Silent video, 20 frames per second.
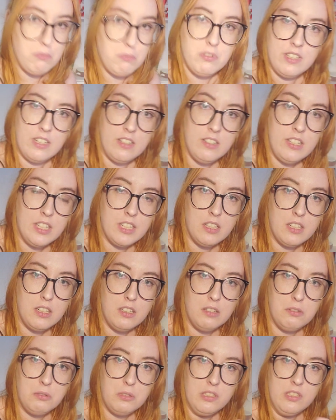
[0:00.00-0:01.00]
what was in here.
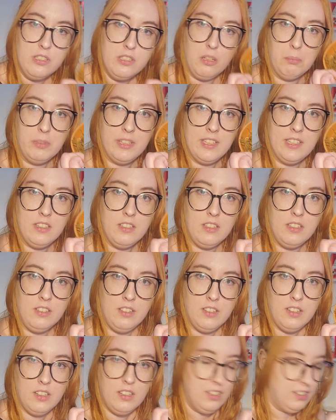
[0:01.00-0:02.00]
It was
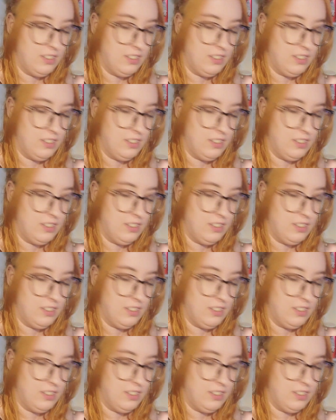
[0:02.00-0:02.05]
something